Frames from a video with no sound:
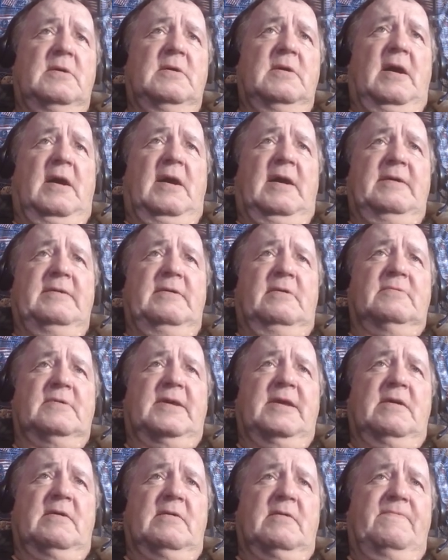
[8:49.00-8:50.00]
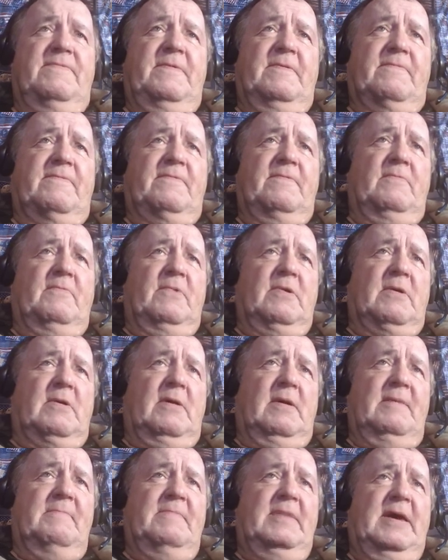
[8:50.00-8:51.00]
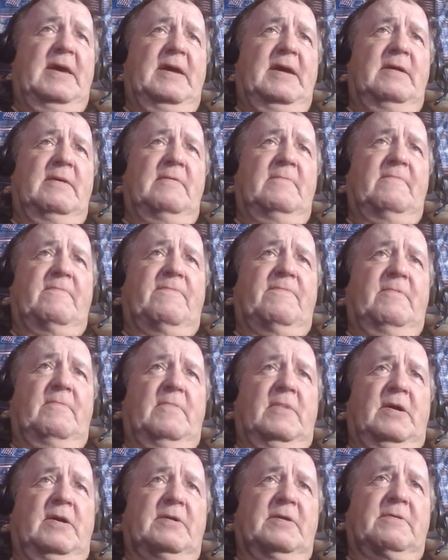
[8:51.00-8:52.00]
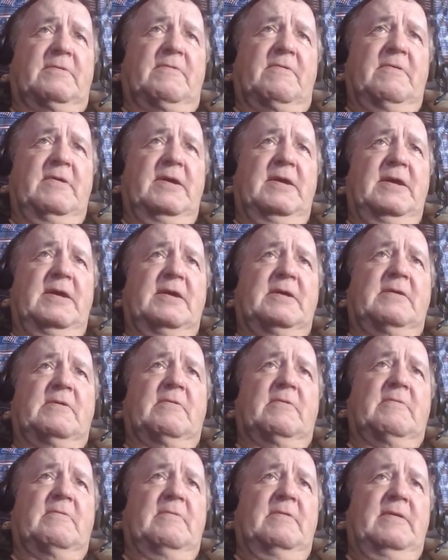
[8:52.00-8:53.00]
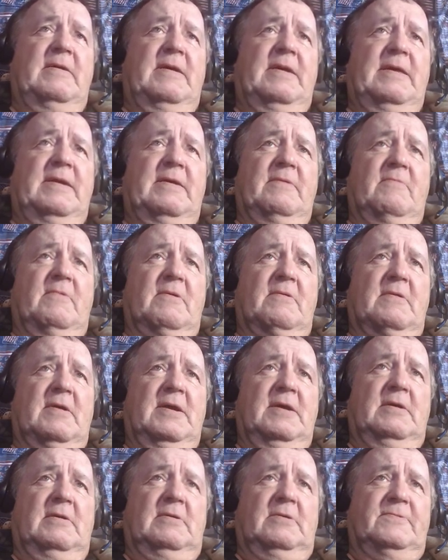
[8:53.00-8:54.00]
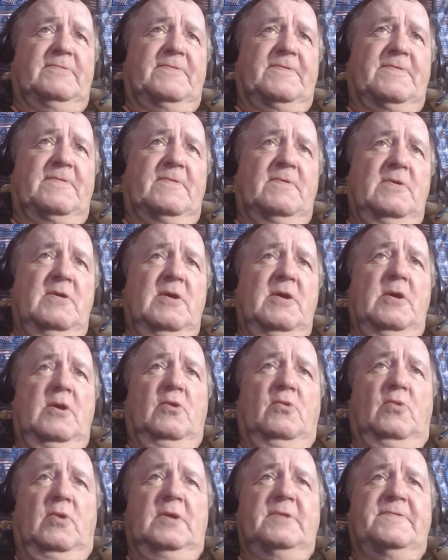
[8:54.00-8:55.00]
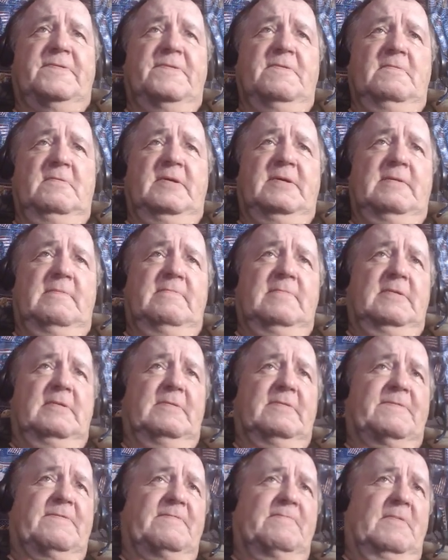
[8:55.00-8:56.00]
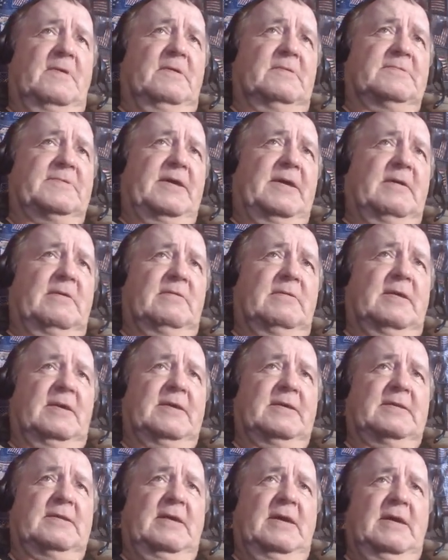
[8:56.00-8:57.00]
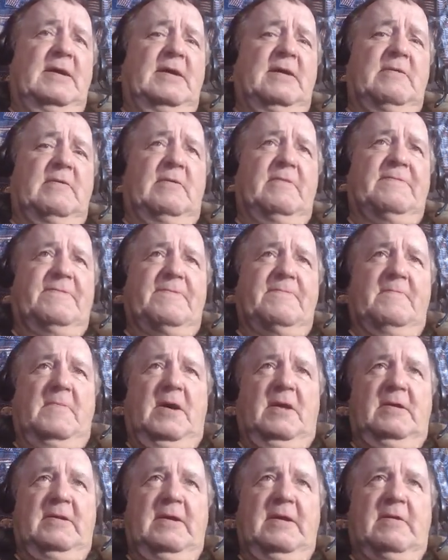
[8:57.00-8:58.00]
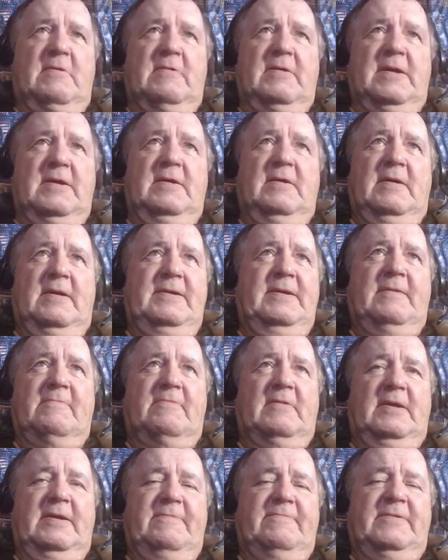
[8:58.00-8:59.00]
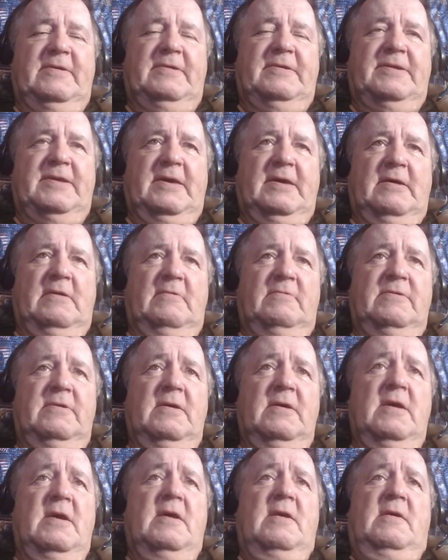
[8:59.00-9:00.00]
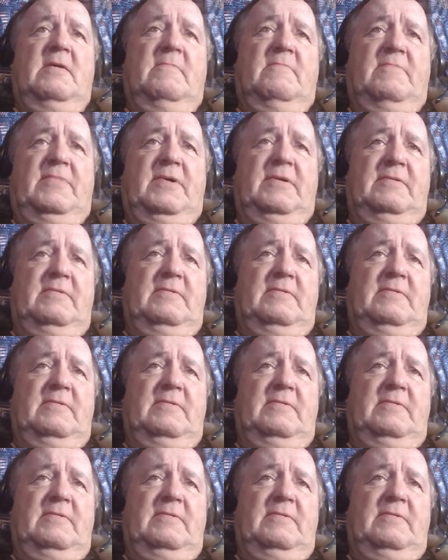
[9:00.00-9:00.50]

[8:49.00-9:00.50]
I don't care if you're from where I'm at, from Otter Creek, or anywhere else. Once you live in a small town like that, or small area, I never lived in town, but